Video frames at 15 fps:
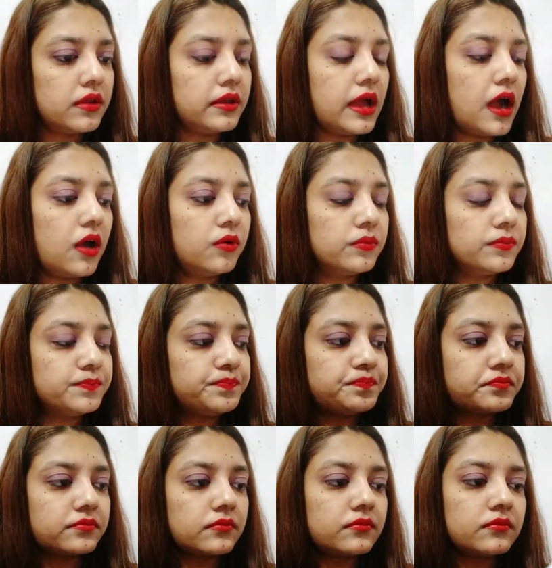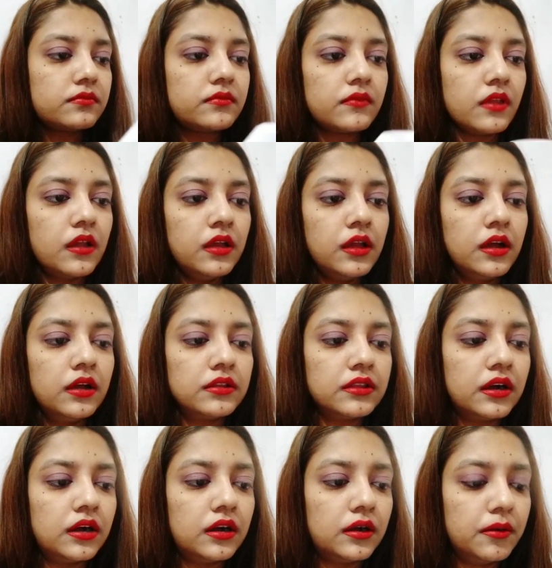now
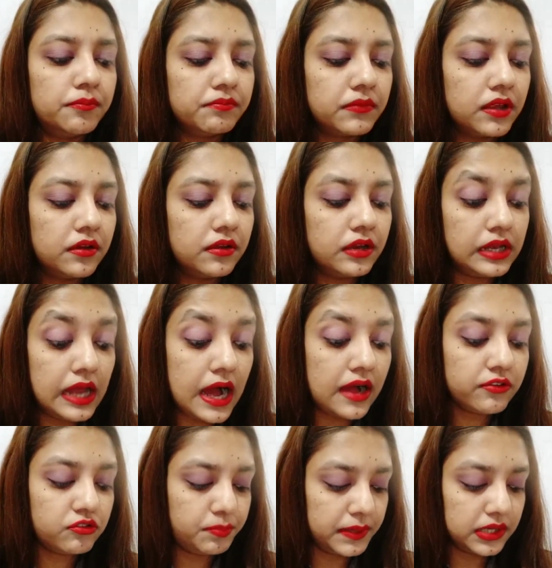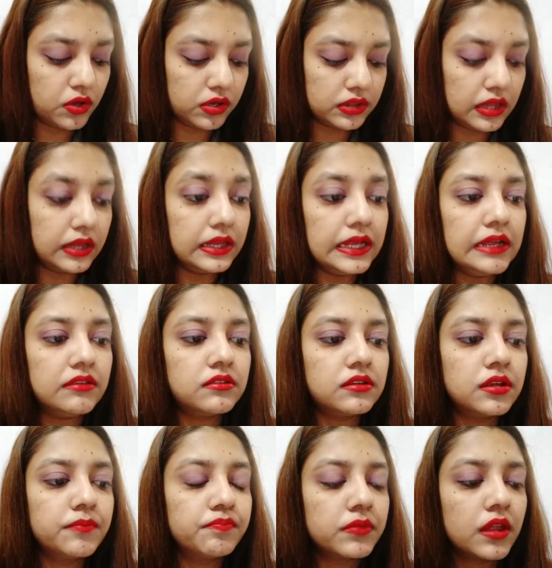the last but not the
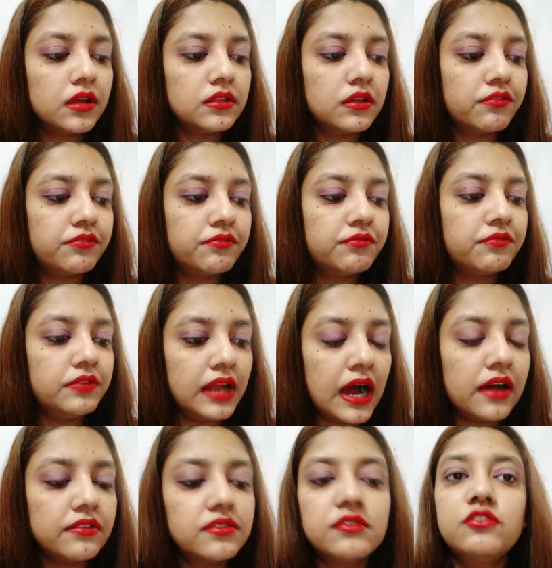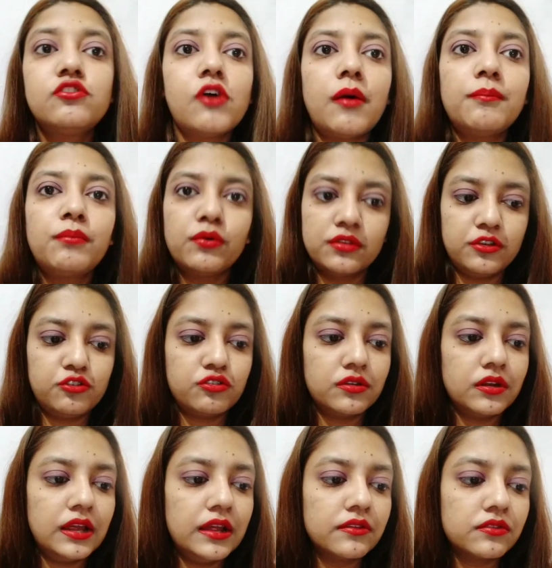least last job
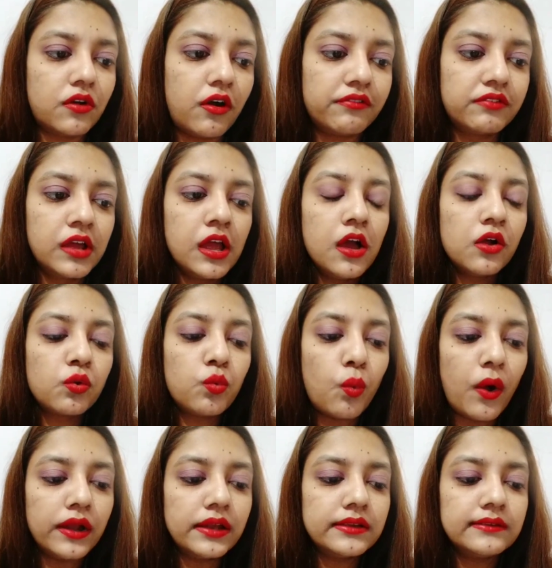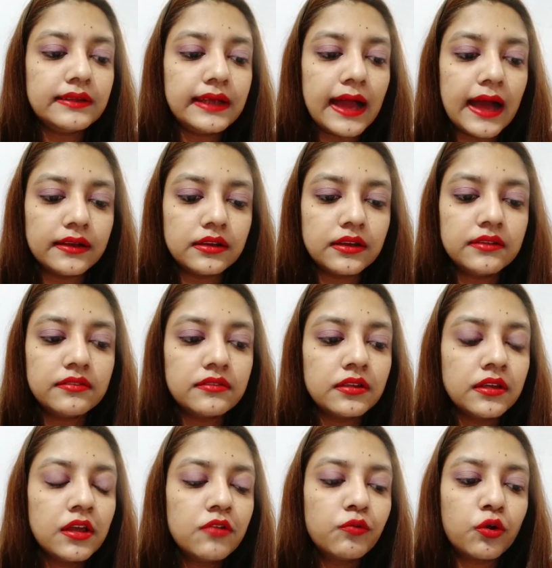position is of quality analyst.